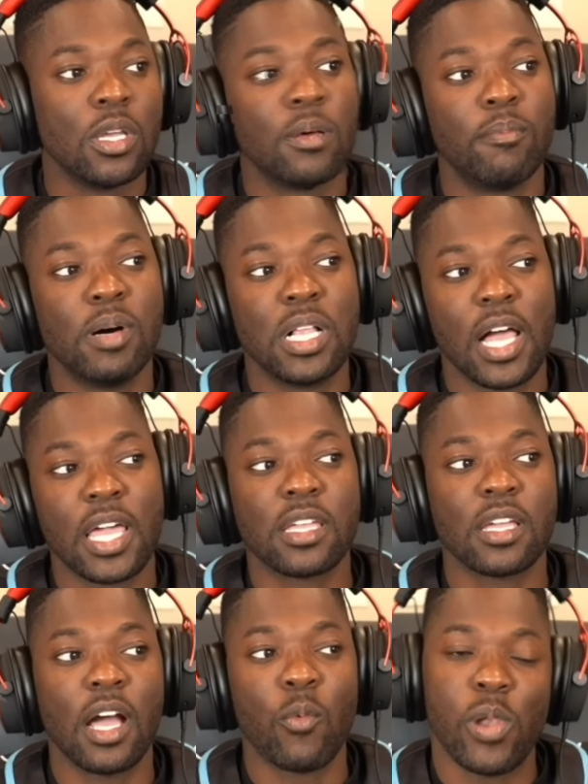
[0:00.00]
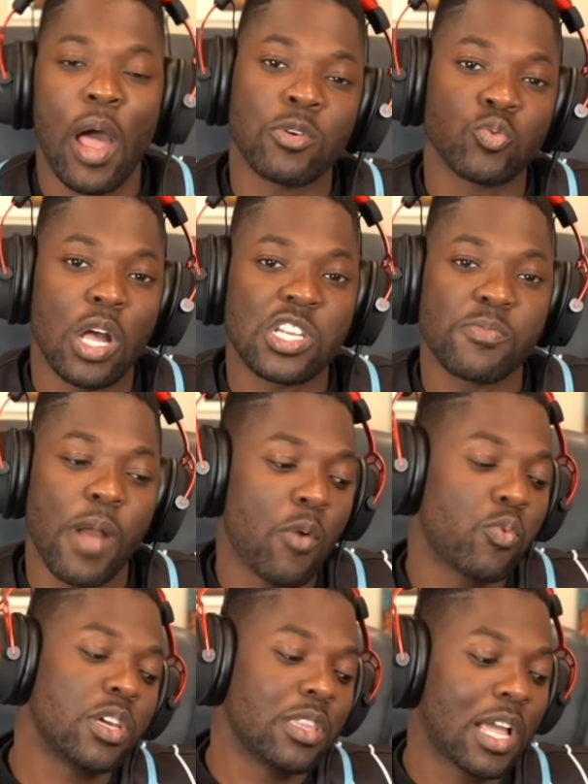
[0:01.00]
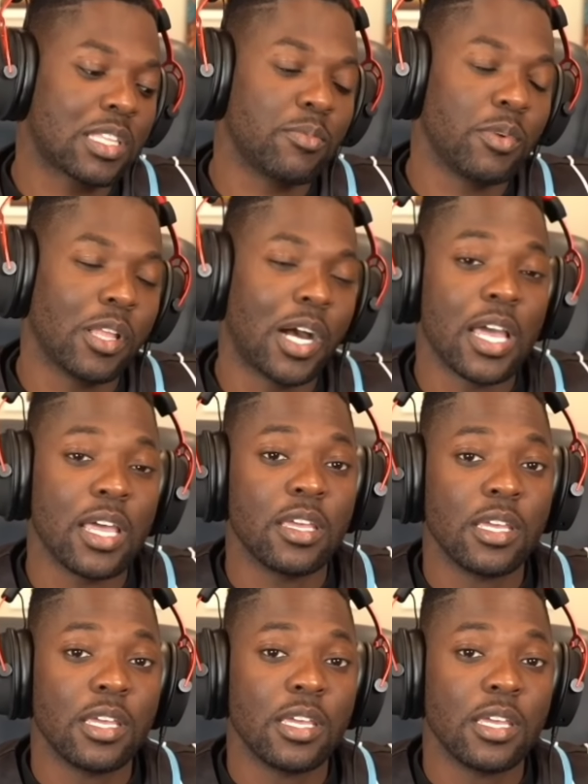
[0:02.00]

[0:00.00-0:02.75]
But like when I was watching them, I really liked them a lot.